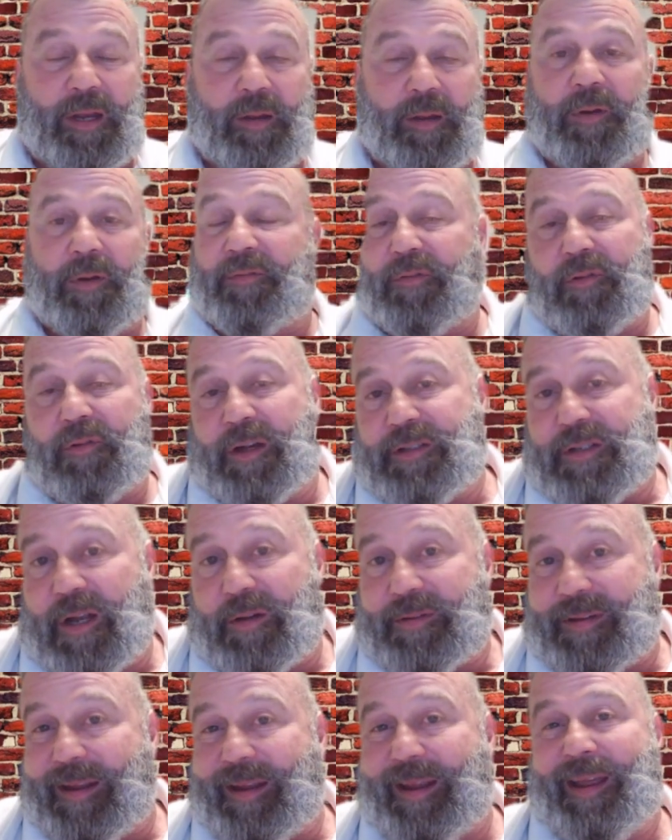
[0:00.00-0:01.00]
But if you reach
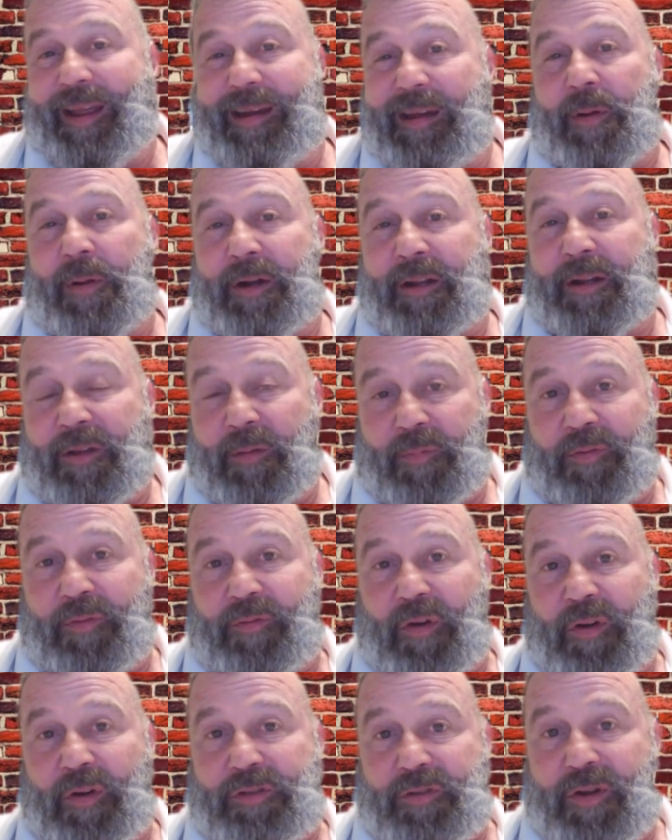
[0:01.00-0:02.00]
out to anybody on the
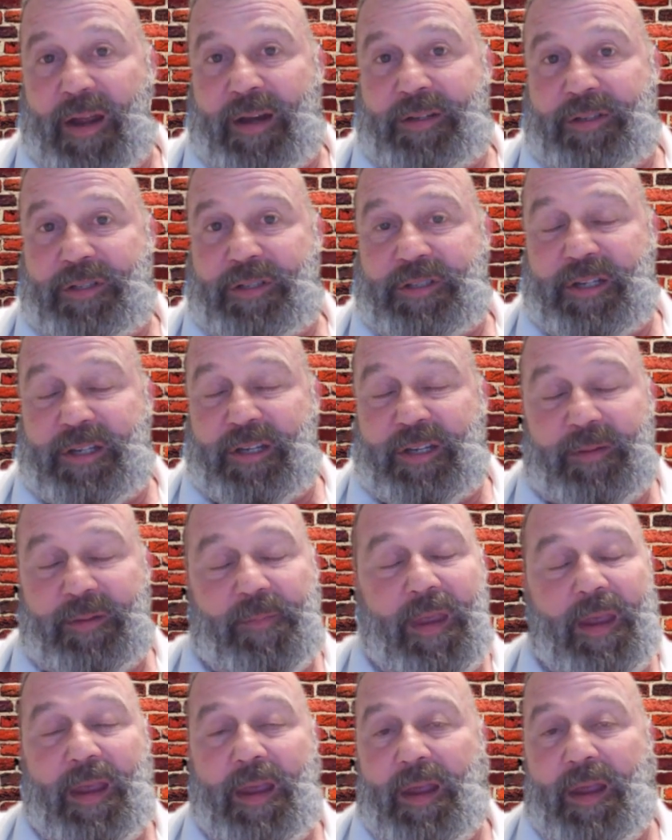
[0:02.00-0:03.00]
Preferred Strategies team,
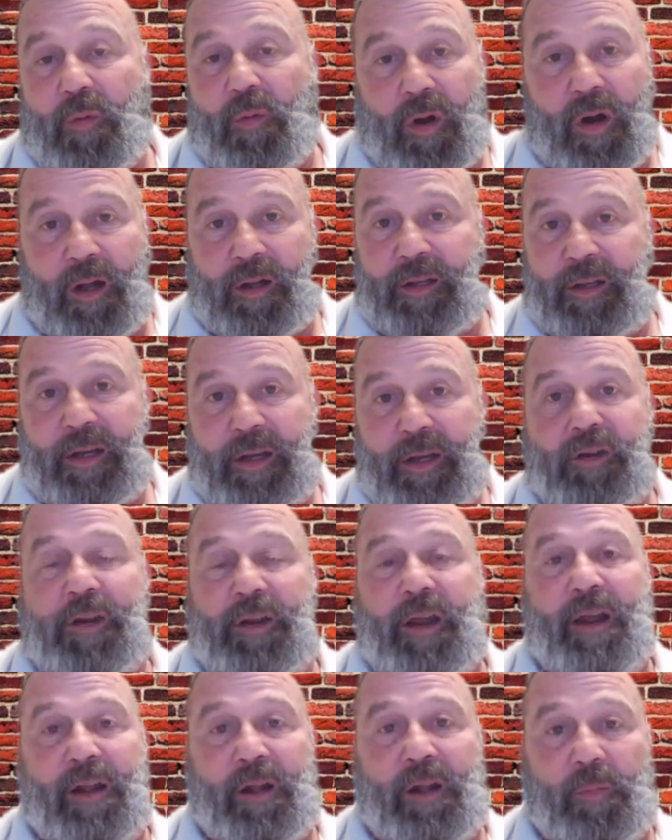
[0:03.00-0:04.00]
we're all eager to
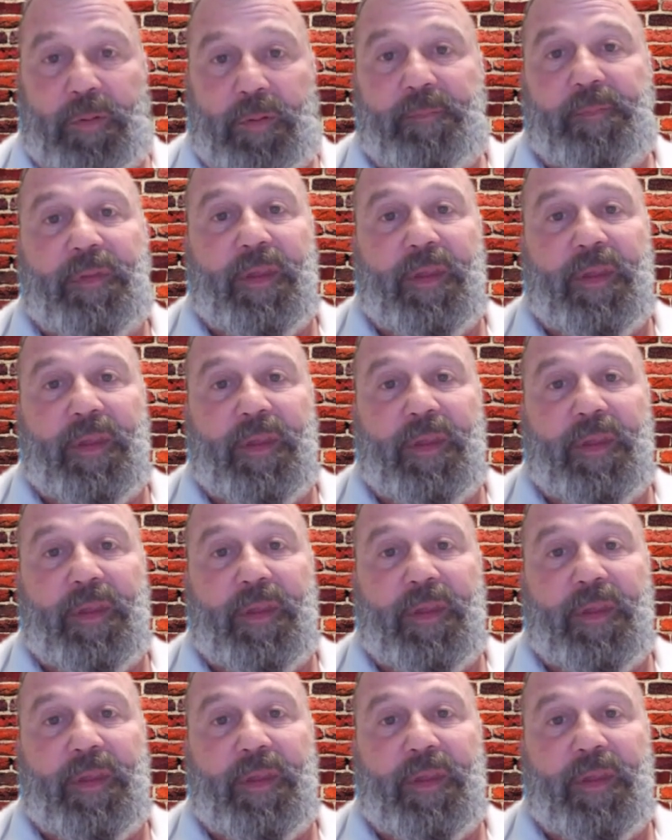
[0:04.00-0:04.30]
help.